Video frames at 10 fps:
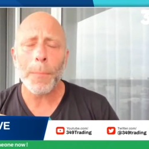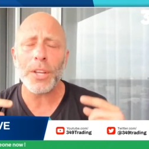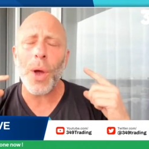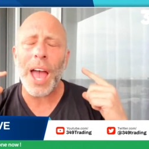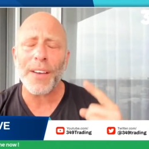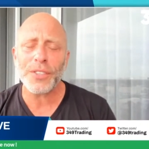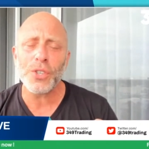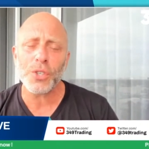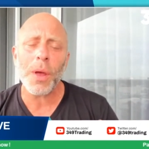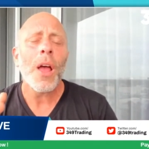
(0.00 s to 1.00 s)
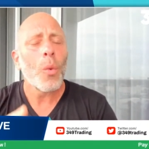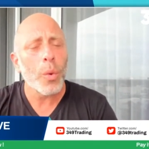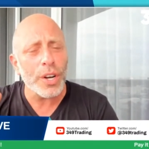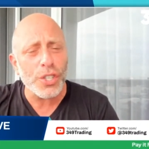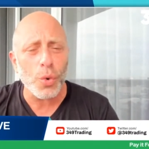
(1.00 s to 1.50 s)
But you have to use a spreadsheet.
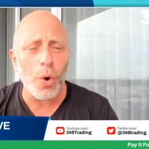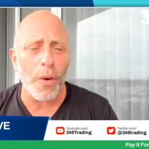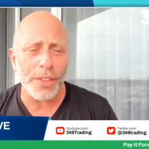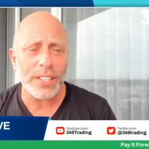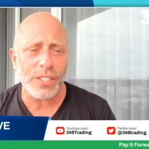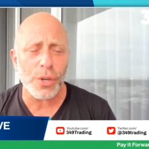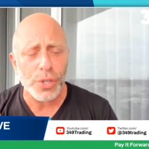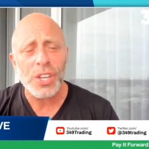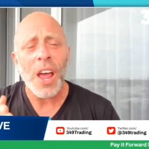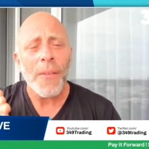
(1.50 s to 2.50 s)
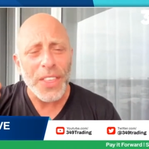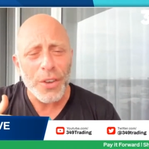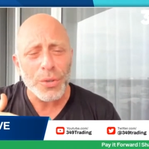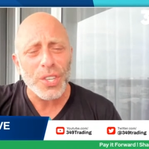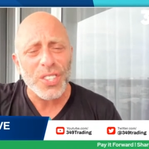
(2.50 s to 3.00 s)
We're going to screw over the institutions. They
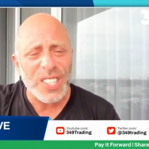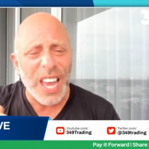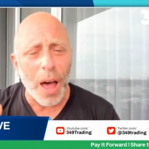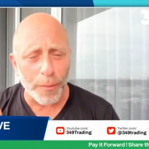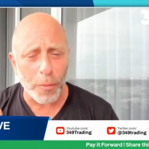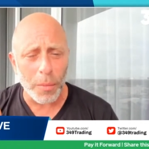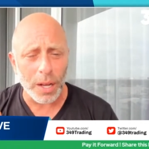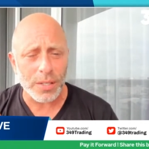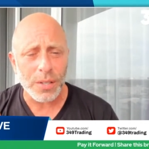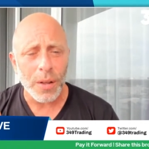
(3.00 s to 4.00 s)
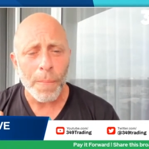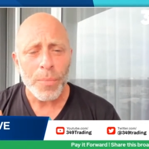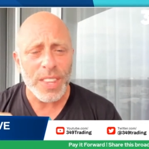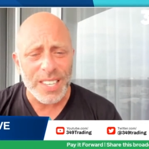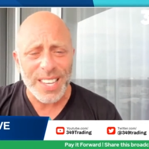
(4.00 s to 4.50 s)
used to scalp from us.
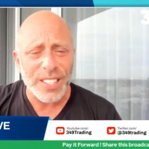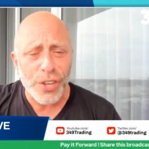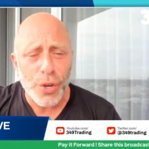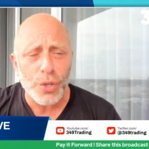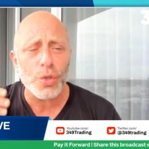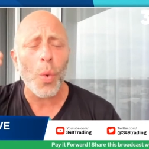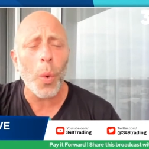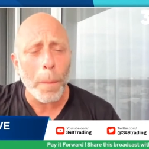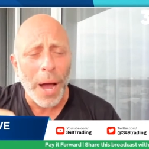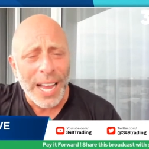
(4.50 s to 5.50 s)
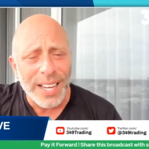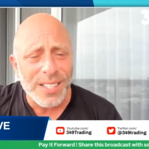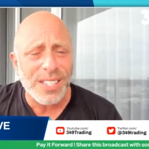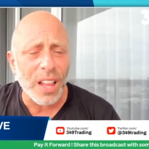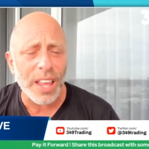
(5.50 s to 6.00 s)
These institutions would buy
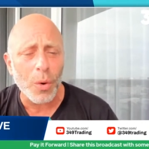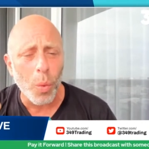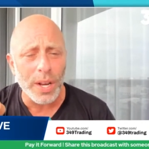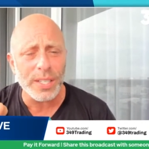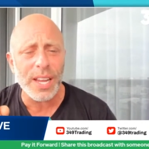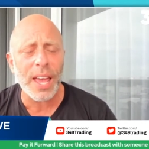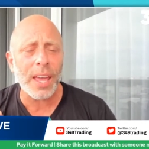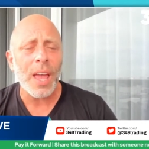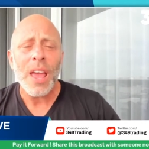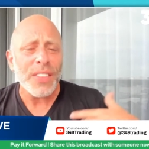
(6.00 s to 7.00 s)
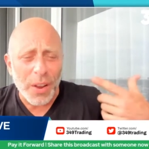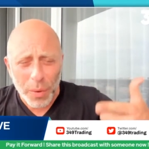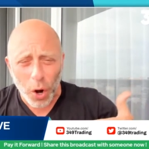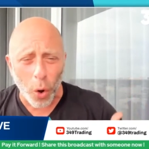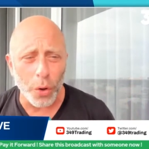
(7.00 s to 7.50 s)
and sell in one day. They
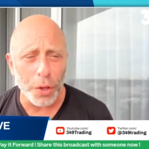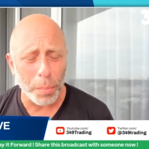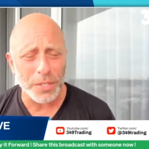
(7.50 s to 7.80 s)
didn't hold their